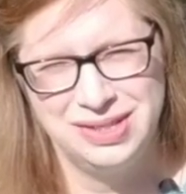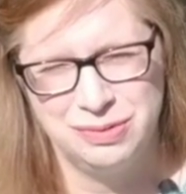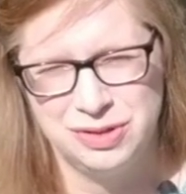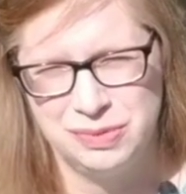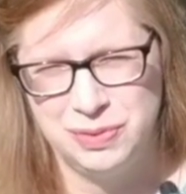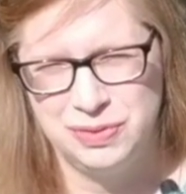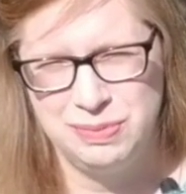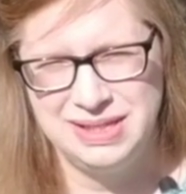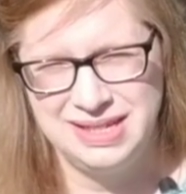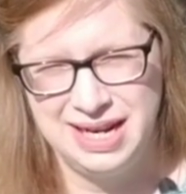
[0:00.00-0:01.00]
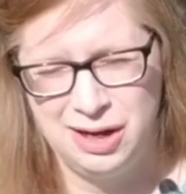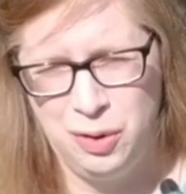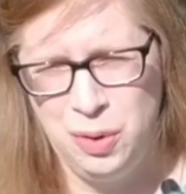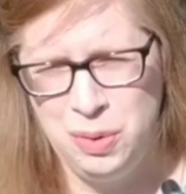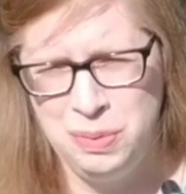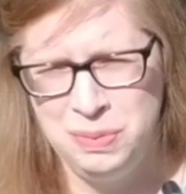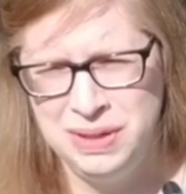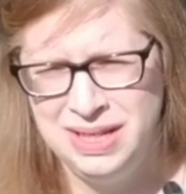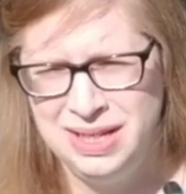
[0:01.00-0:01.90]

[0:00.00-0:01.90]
so we're supposed to be staying at home.